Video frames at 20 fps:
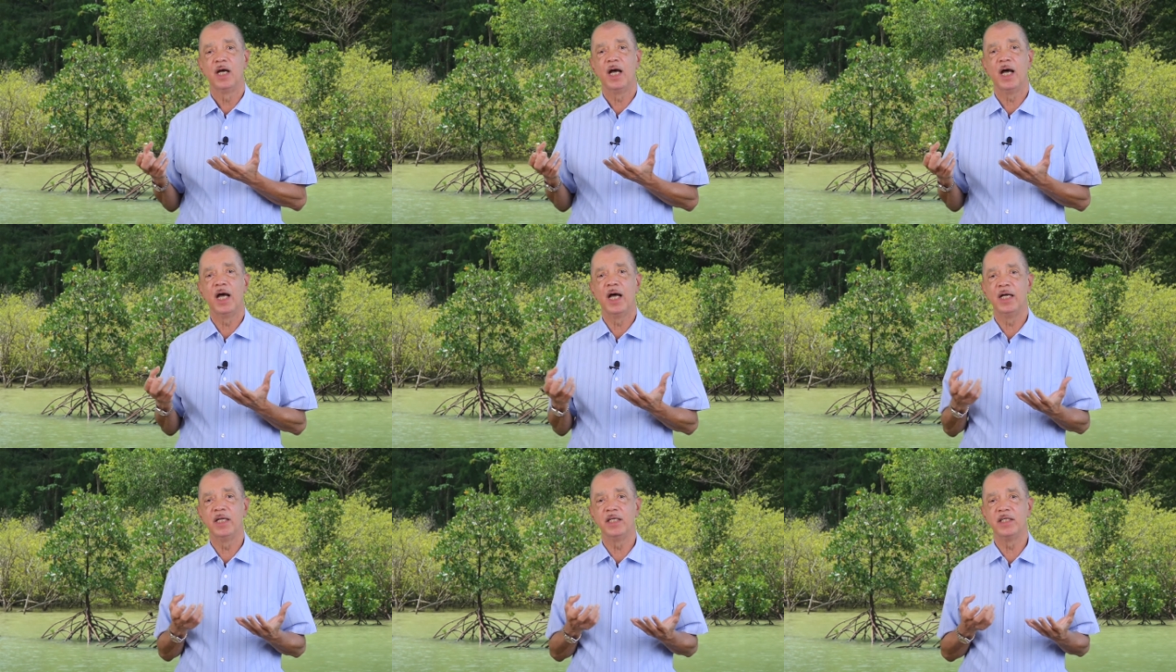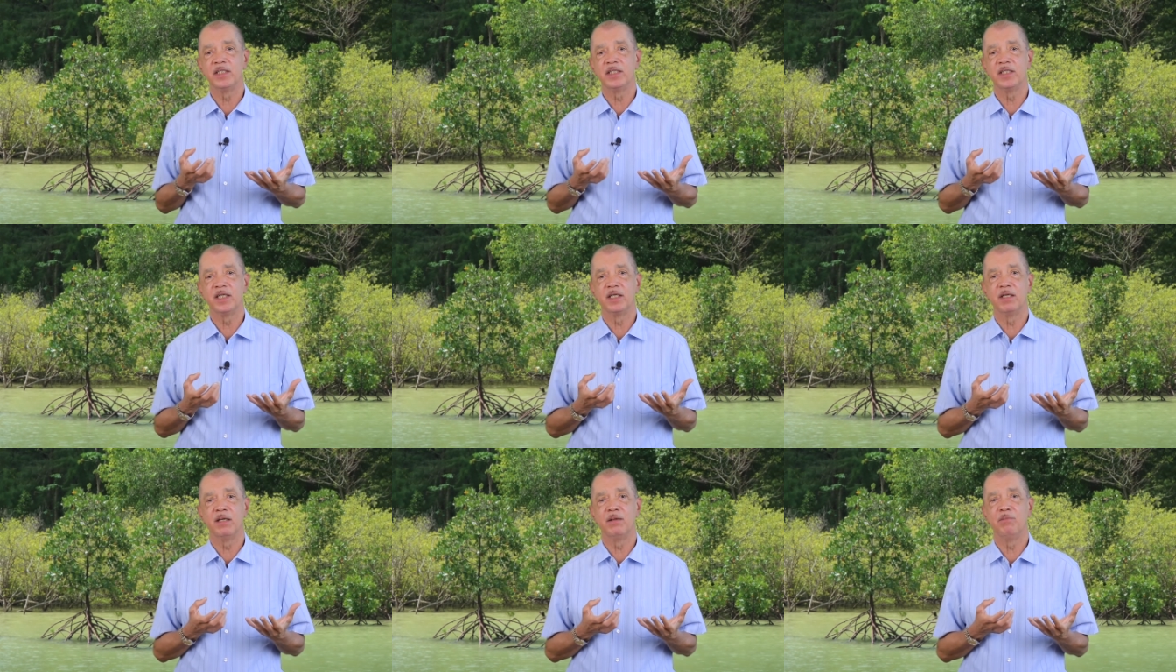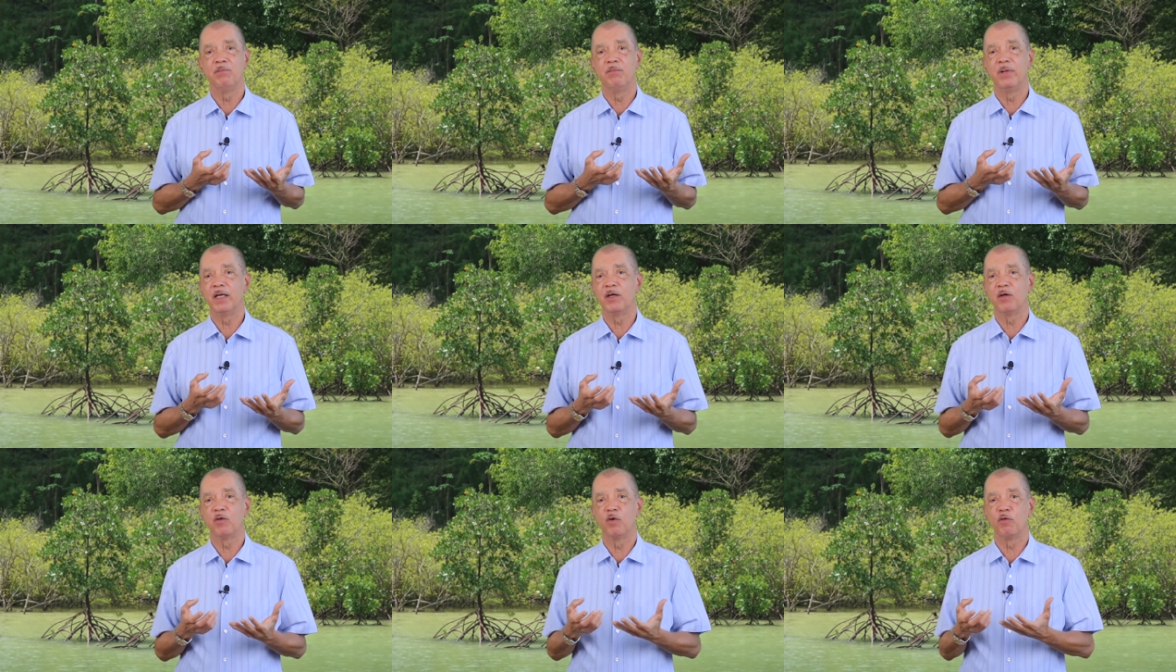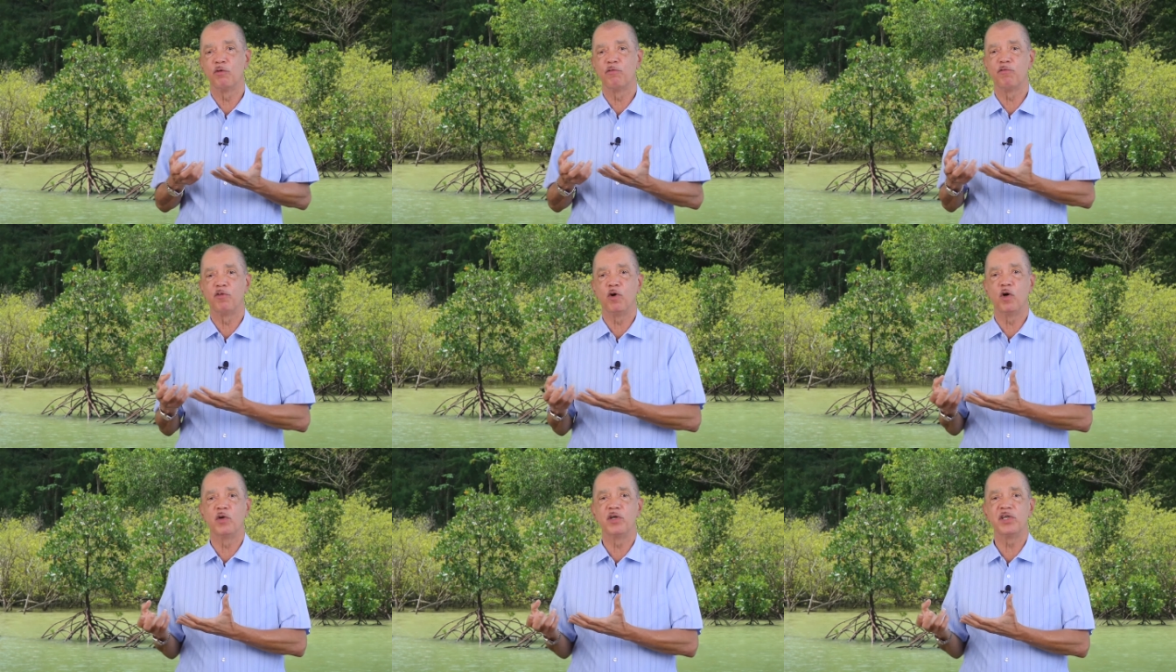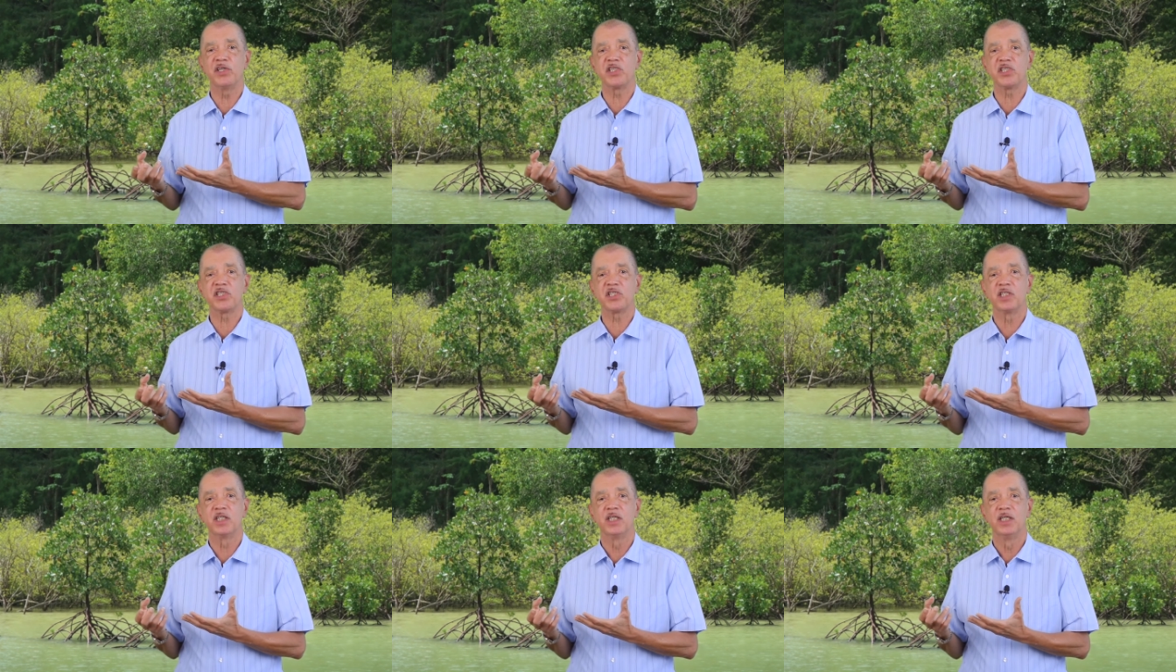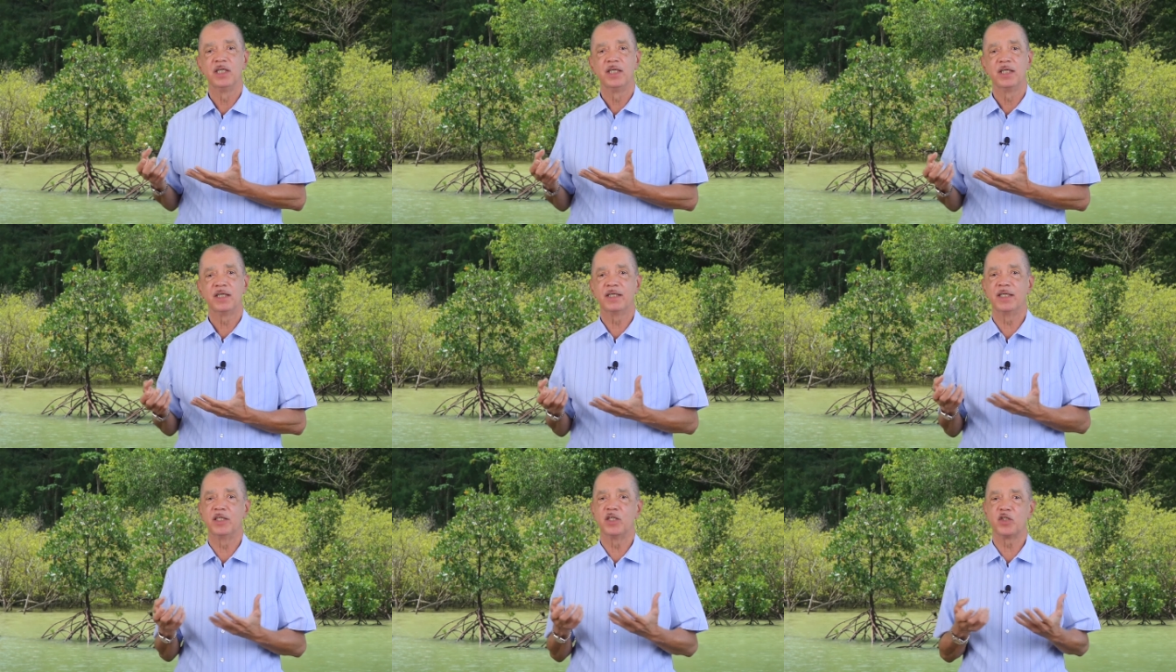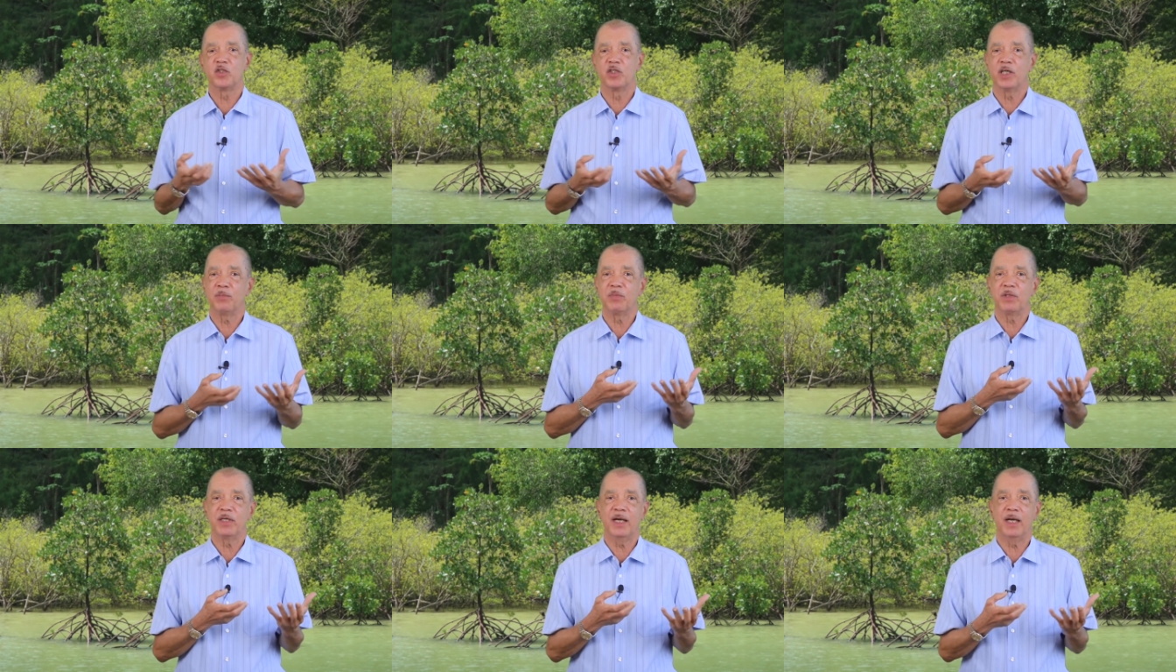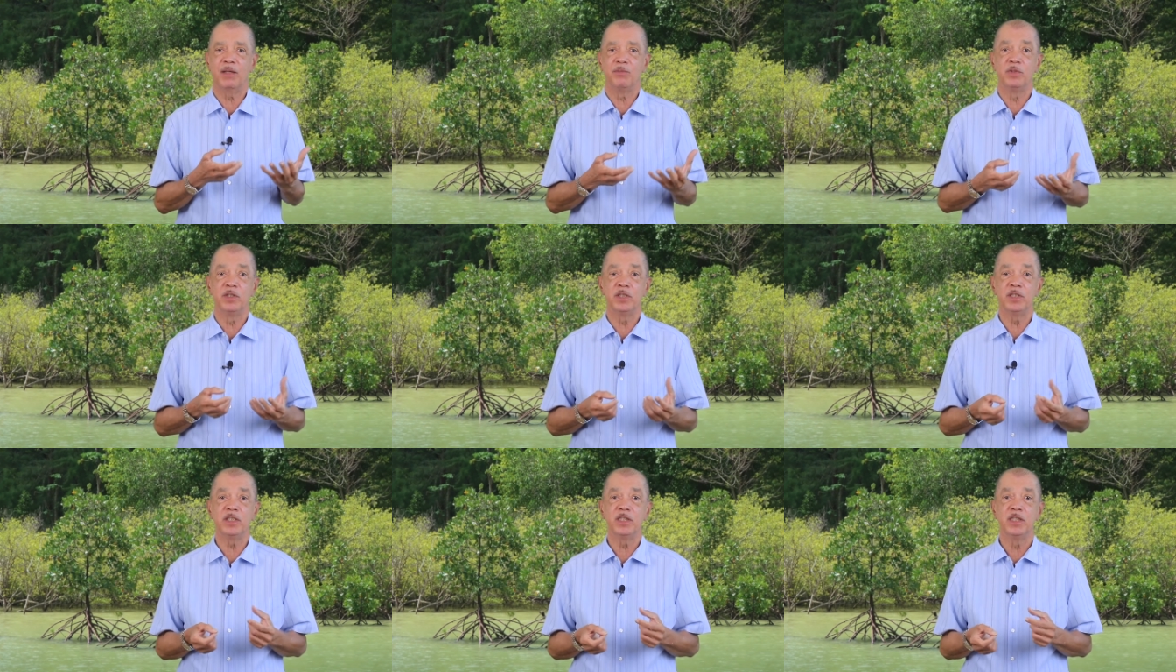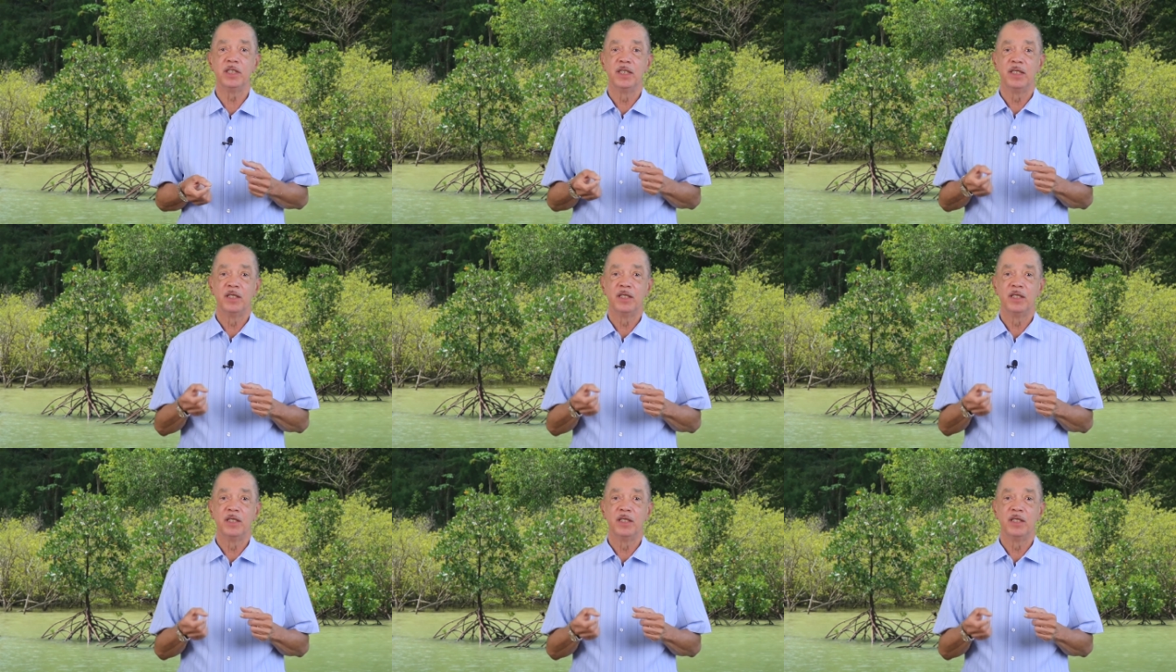and mangrove forests can trap carbon